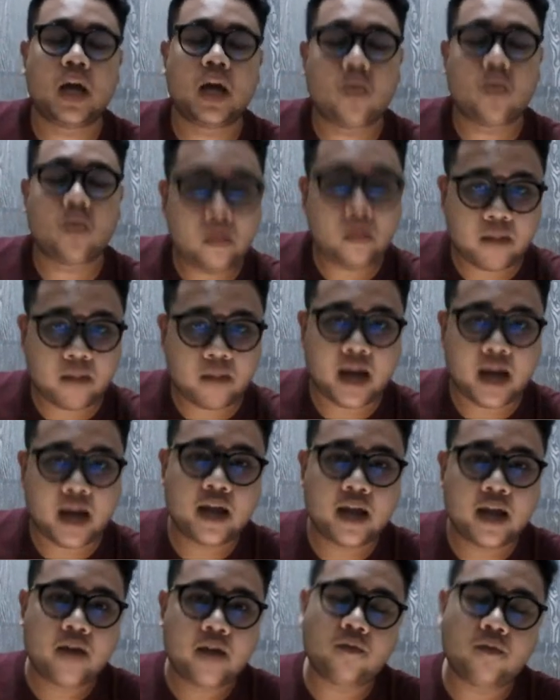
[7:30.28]
for the
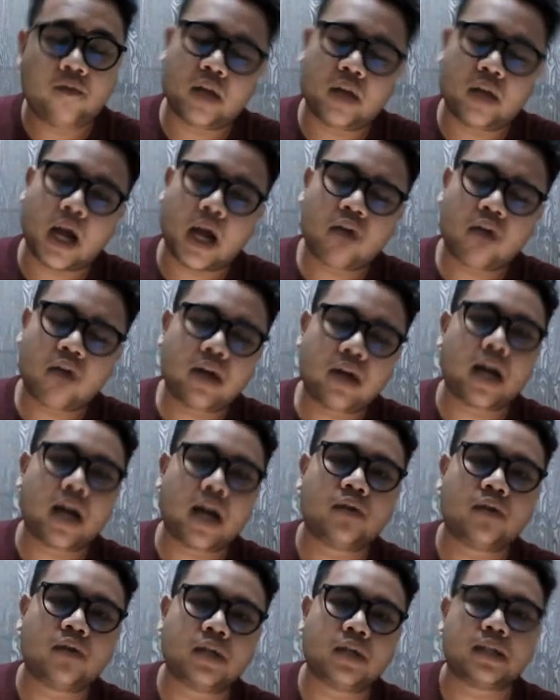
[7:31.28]
agriculture sector,